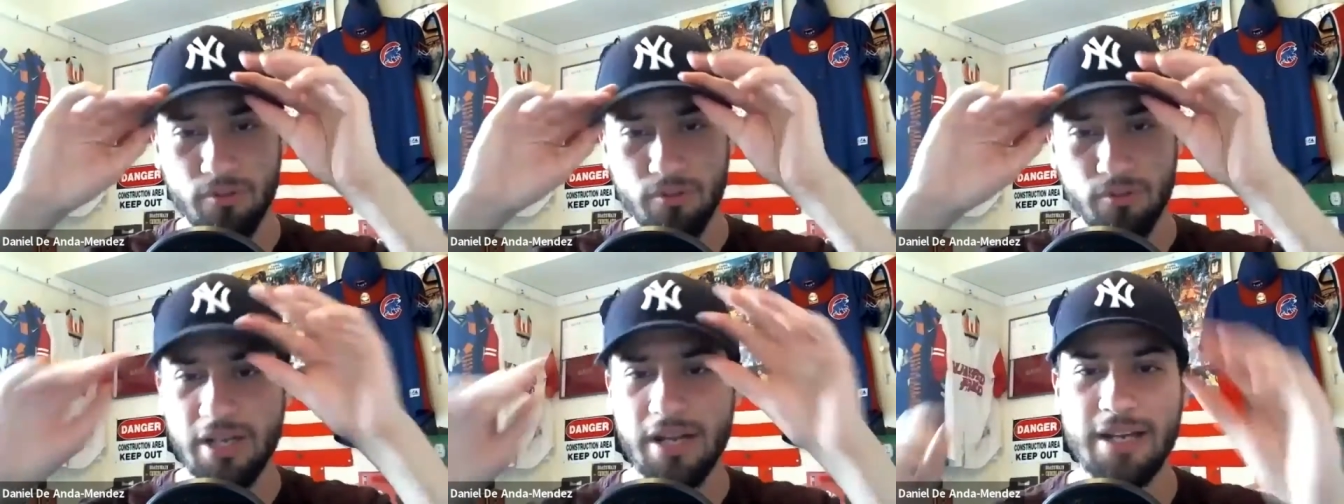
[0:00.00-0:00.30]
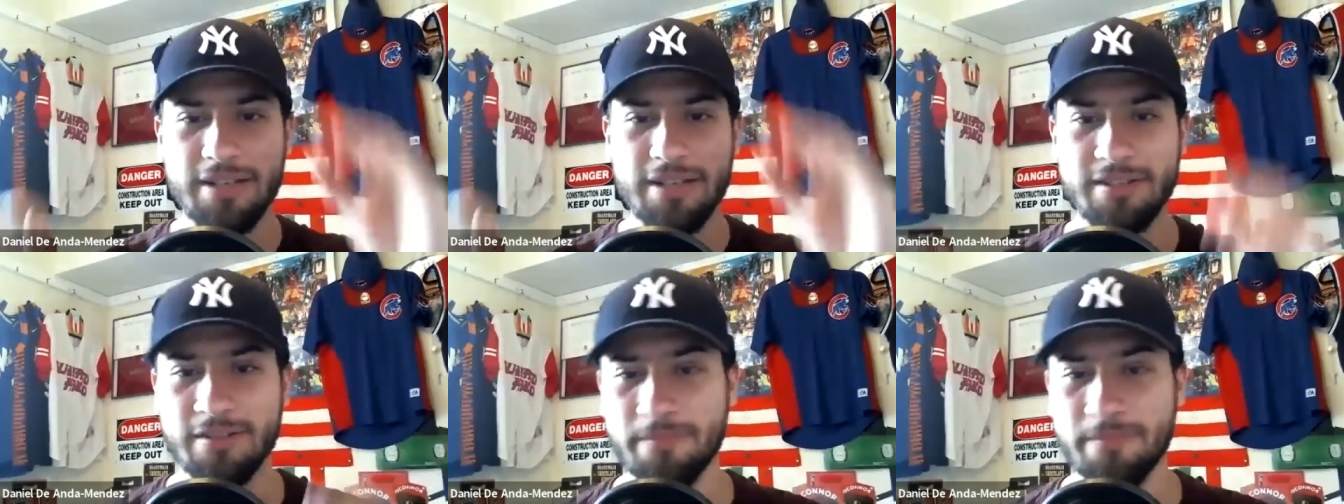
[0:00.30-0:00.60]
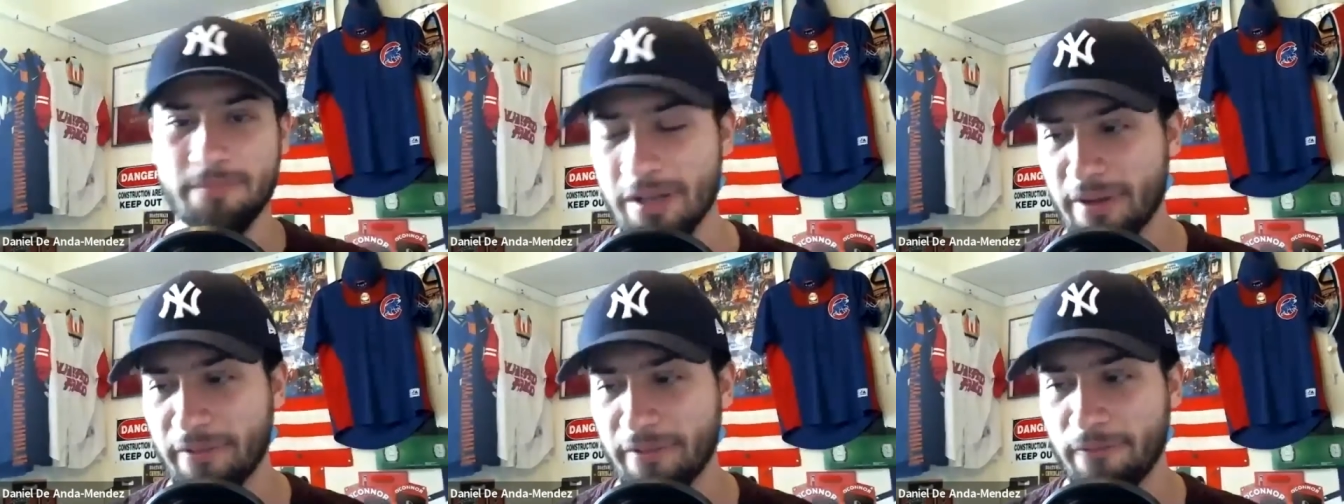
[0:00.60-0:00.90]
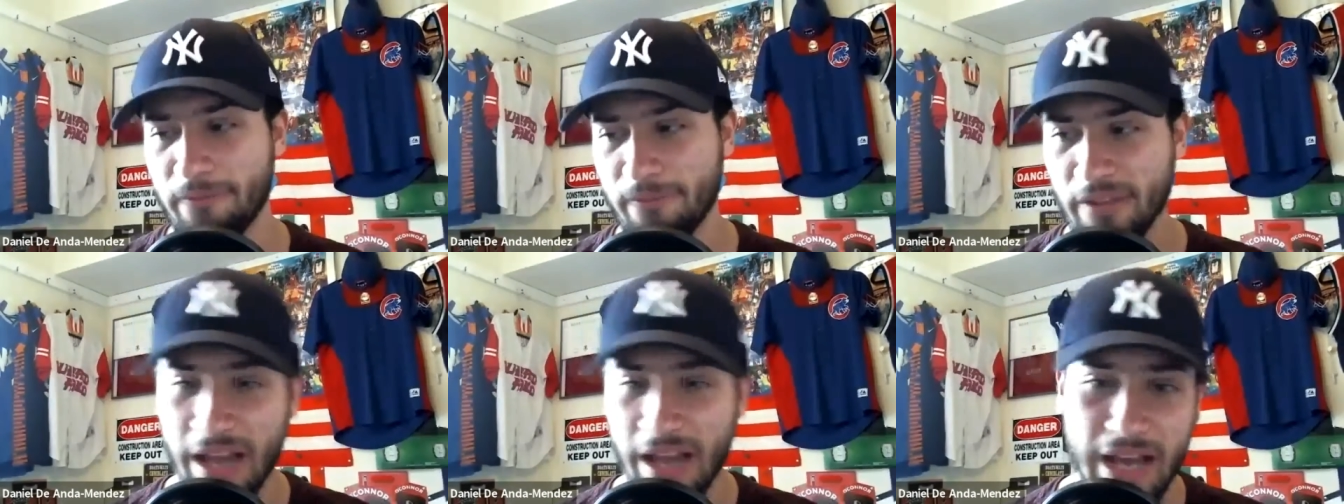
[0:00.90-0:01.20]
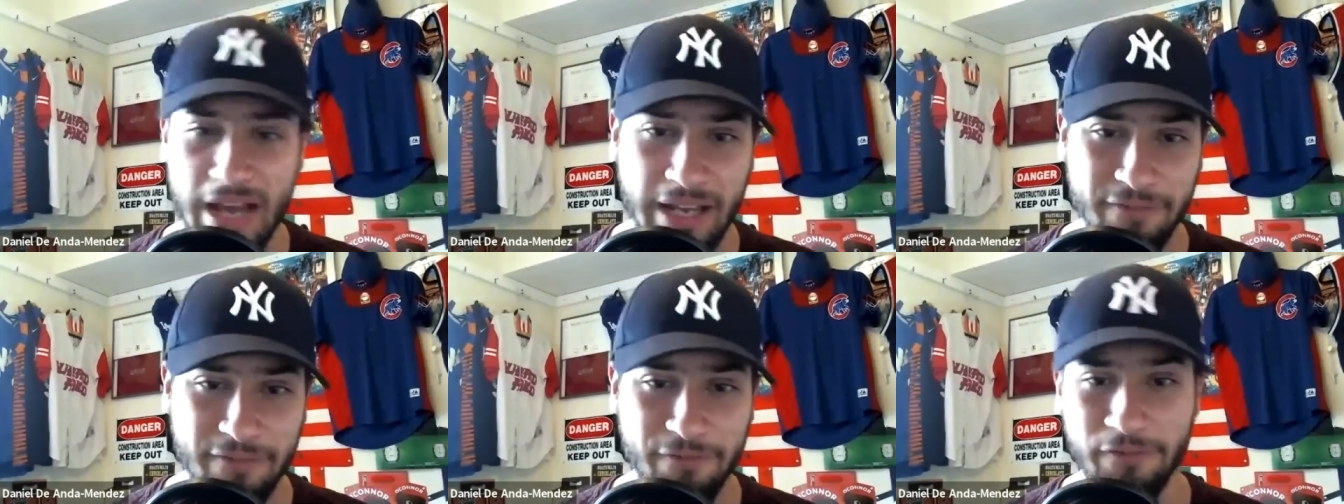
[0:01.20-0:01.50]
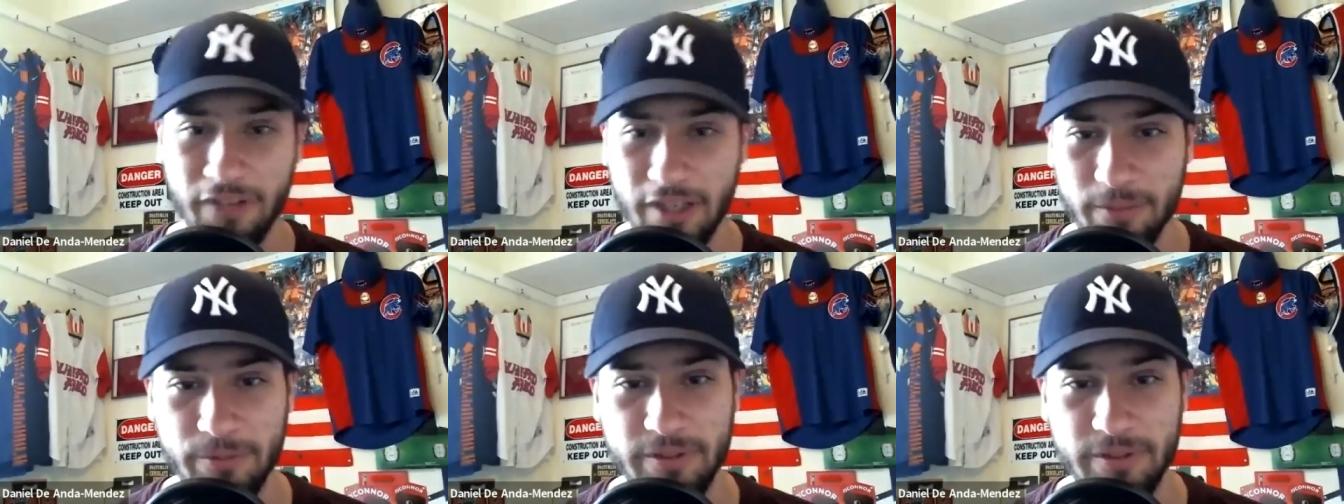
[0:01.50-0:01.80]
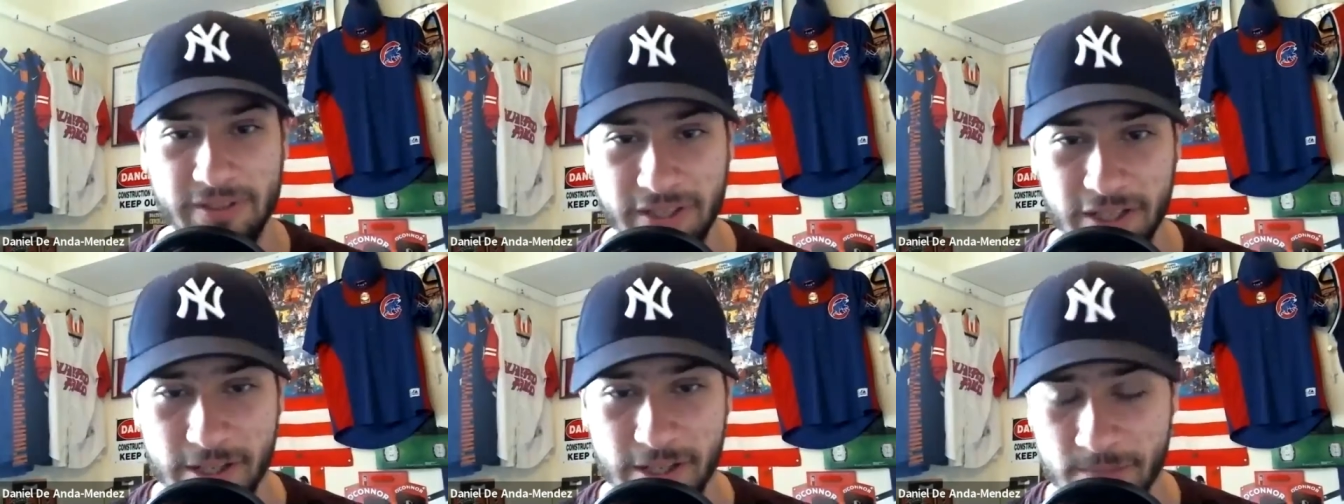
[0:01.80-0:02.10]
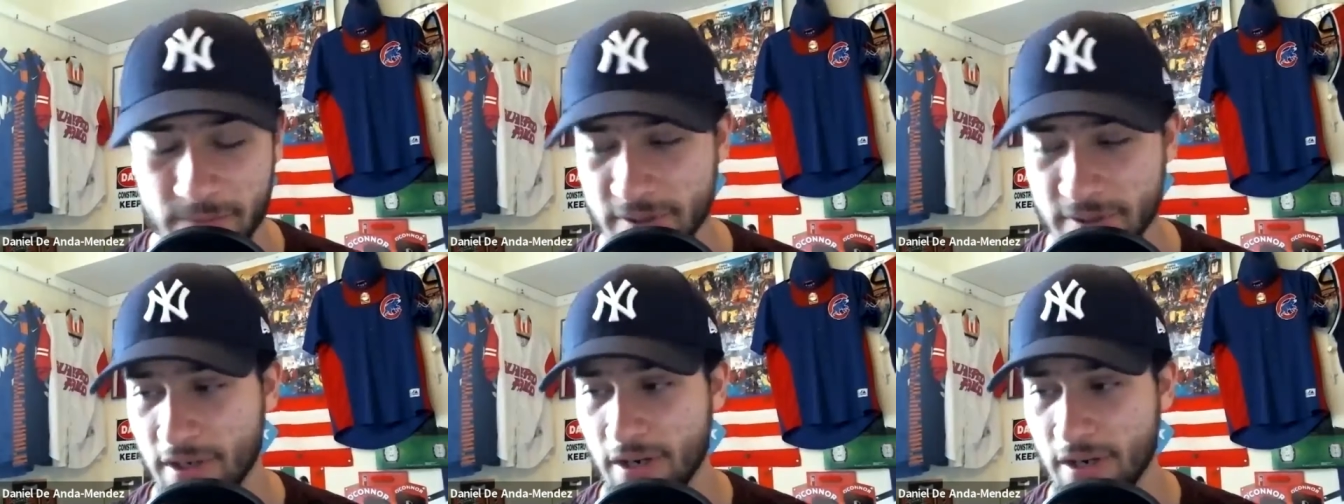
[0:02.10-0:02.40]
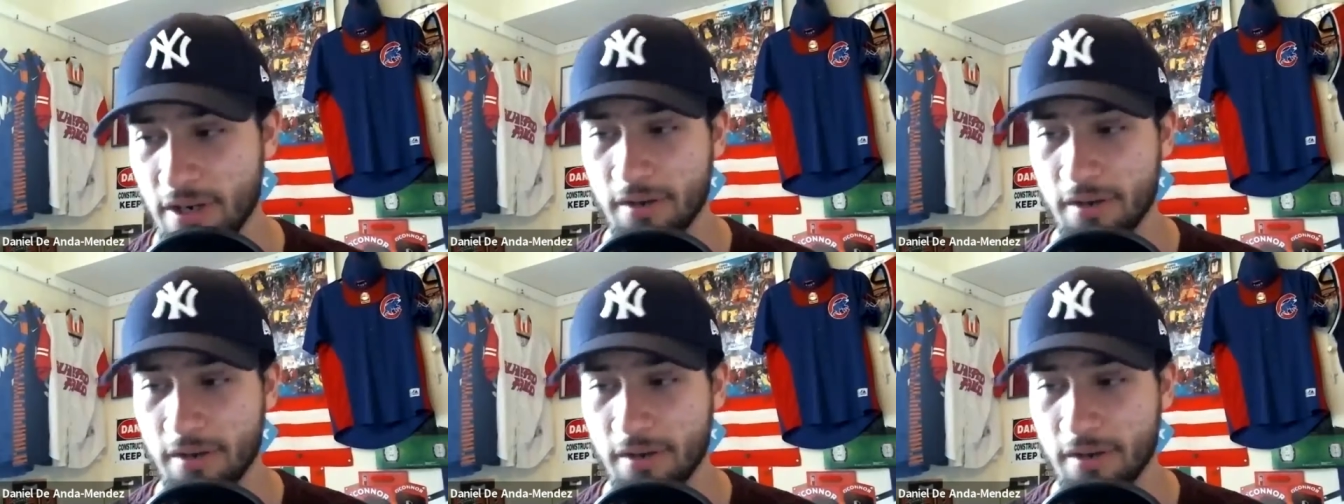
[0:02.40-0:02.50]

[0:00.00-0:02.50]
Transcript: guys about my 9 favorite teams